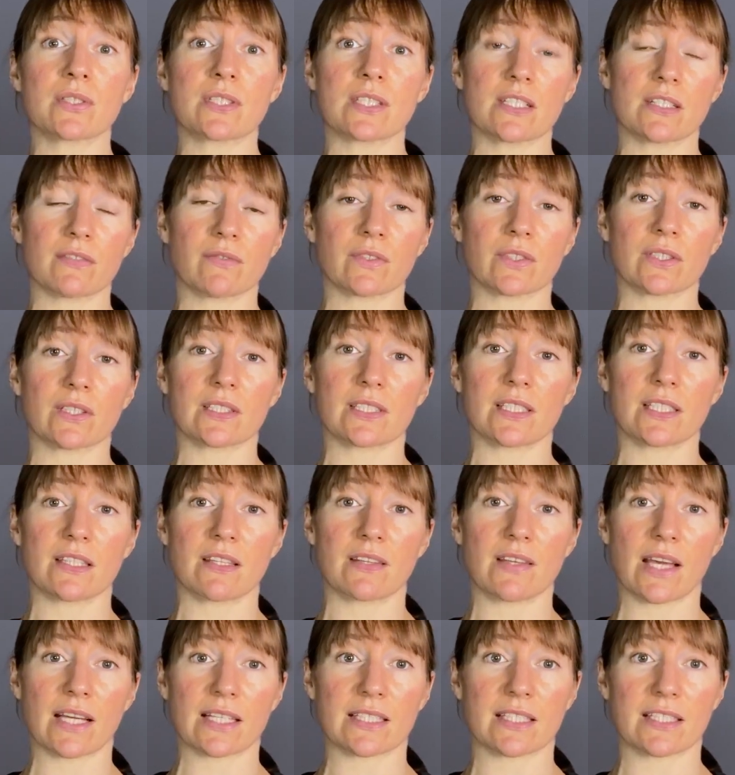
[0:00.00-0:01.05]
the difficulty of
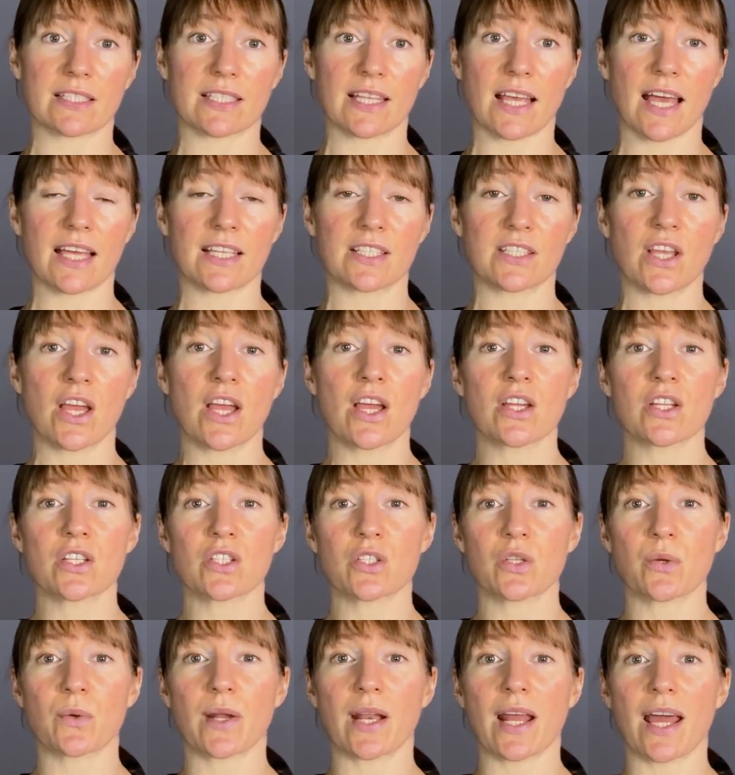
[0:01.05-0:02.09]
the exercise
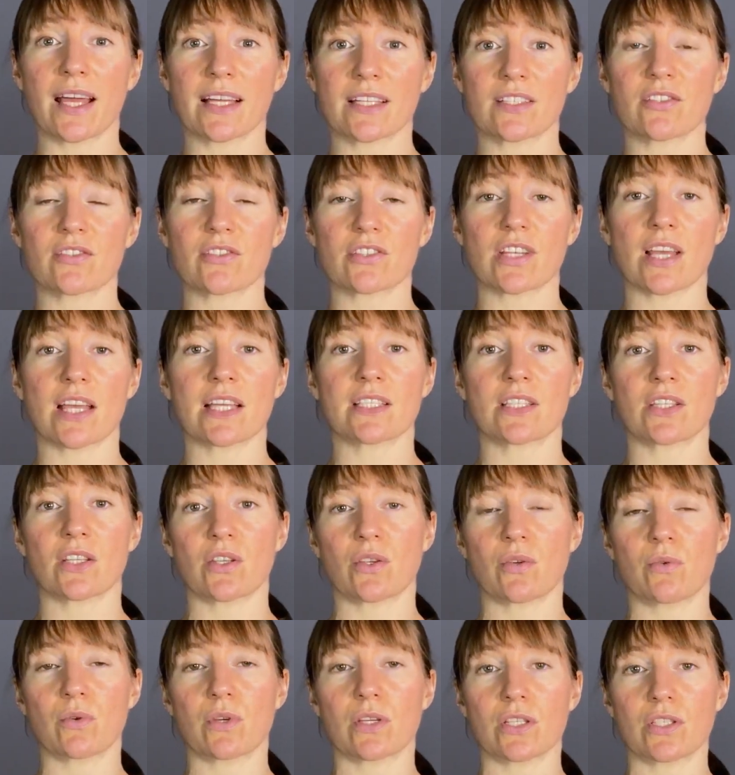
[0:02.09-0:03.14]
to an exercise that
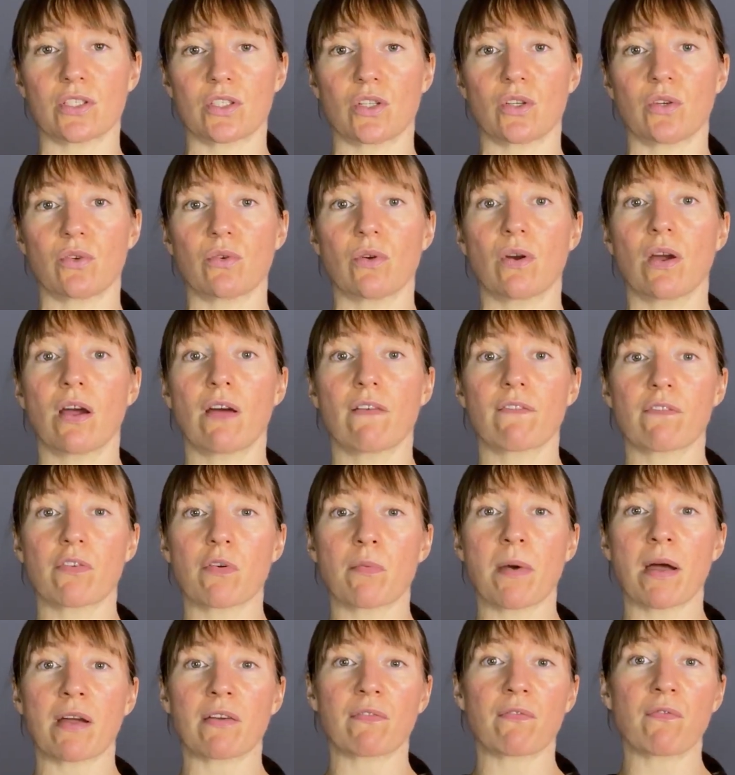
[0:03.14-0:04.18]
you can do for
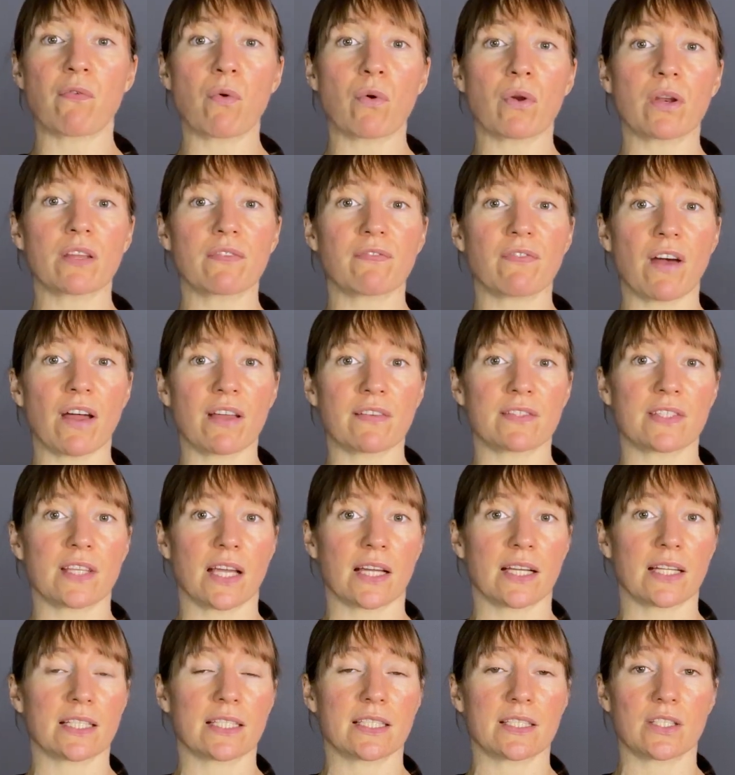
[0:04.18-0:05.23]
about 45
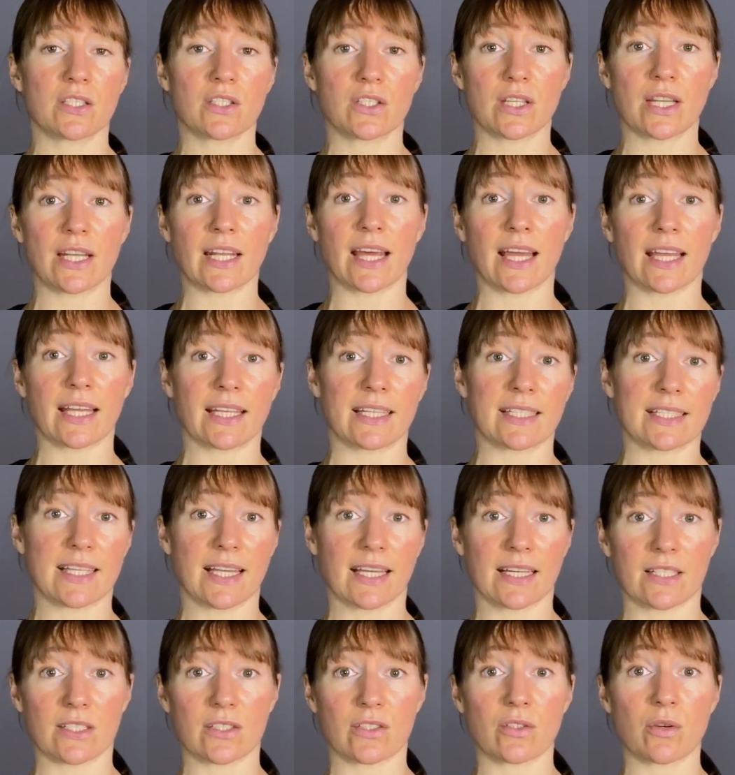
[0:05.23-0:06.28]
seconds to 90
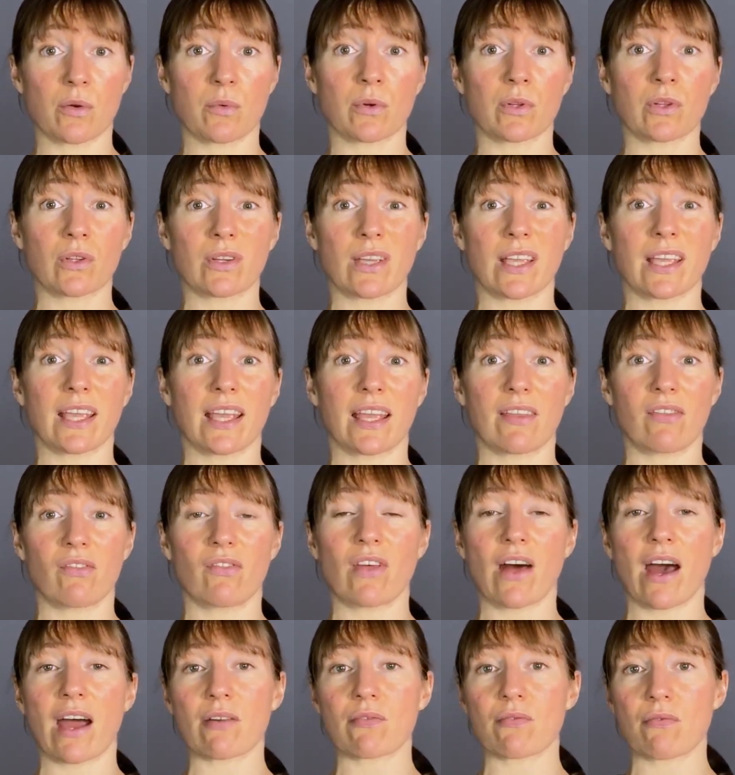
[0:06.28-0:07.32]
seconds. So we're looking in
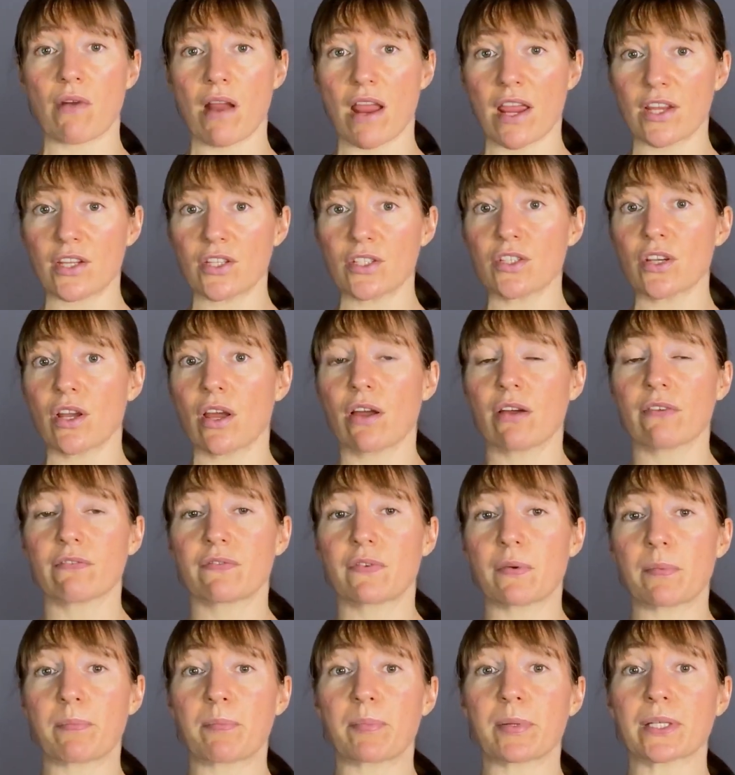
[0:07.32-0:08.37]
that range
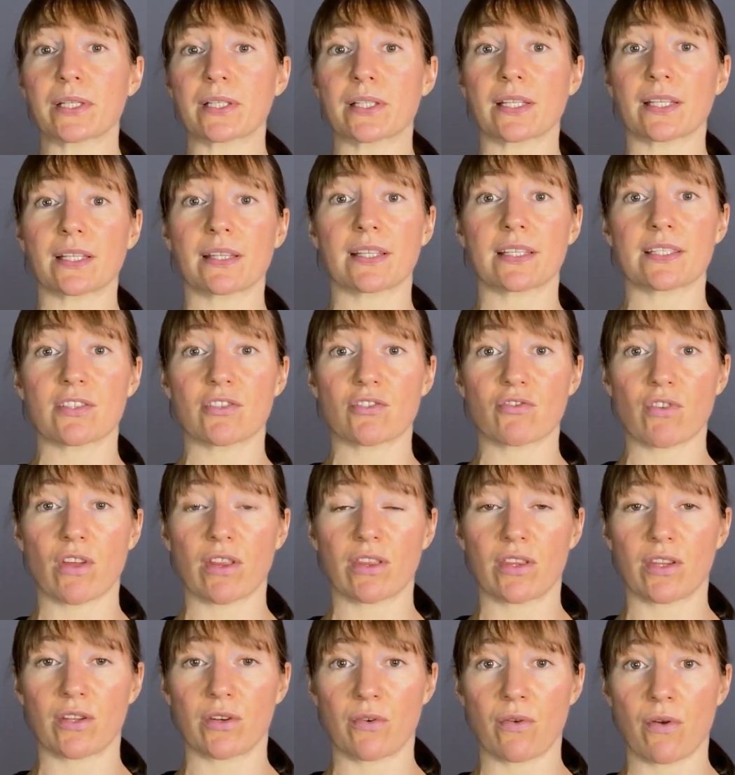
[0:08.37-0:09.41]
for building this
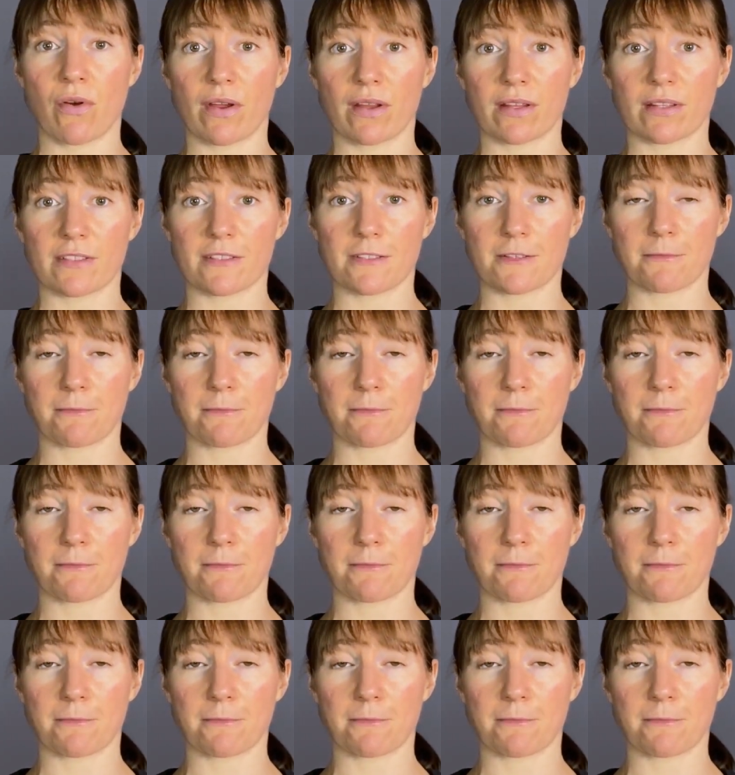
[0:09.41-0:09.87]
strength endurance.